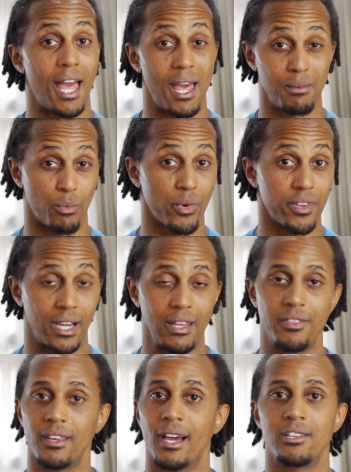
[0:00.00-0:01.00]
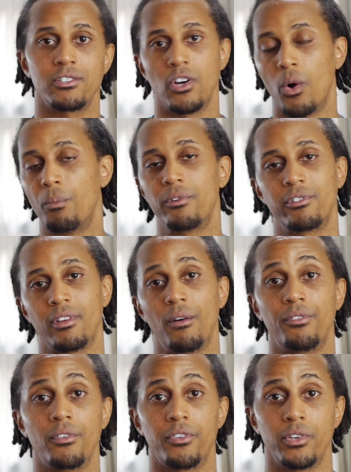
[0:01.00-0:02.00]
And more than anything, I just hope this is
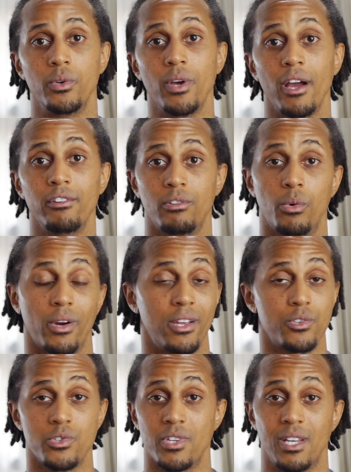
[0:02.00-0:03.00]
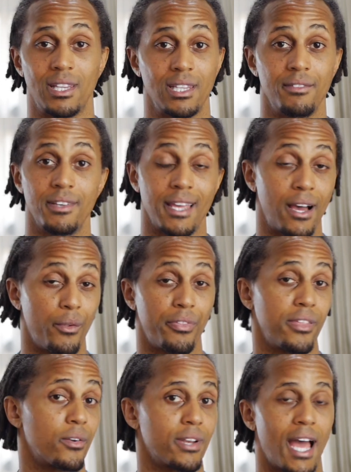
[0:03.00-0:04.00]
helpful for you guys who are interested in living
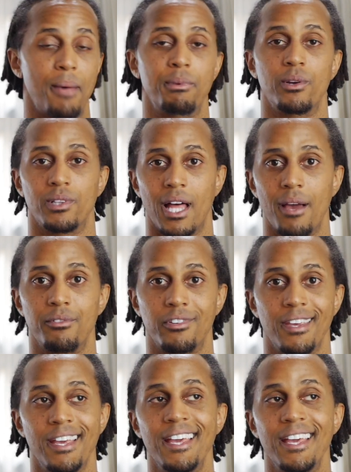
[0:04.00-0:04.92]
healthier and happier lives.